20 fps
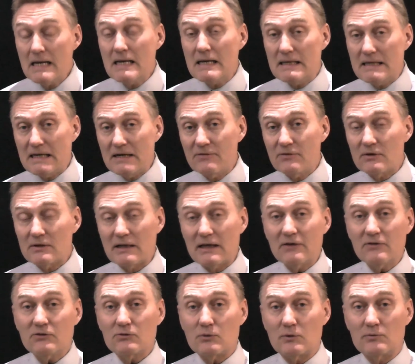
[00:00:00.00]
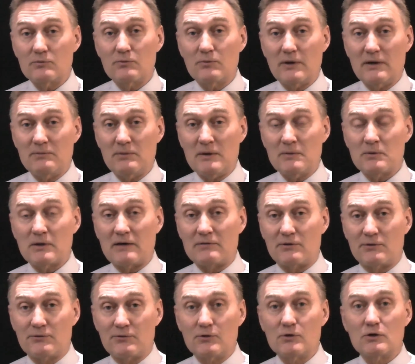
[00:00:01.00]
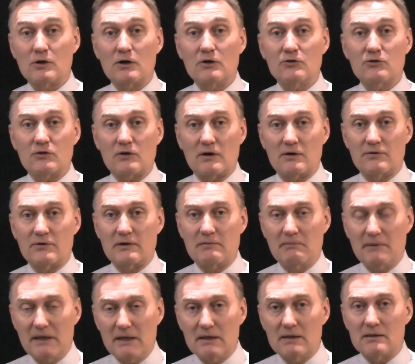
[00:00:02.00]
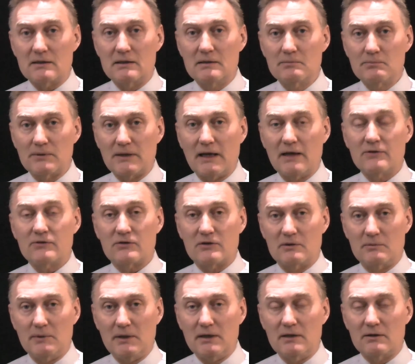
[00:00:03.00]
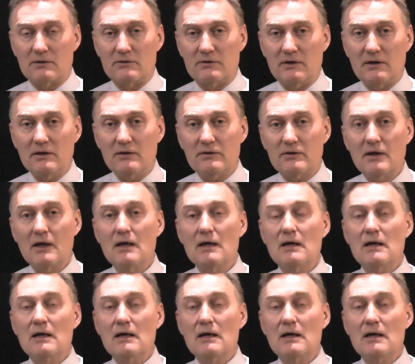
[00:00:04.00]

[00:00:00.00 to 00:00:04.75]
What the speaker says: Nevertheless, when people have a full arch of immediate implants and immediate teeth,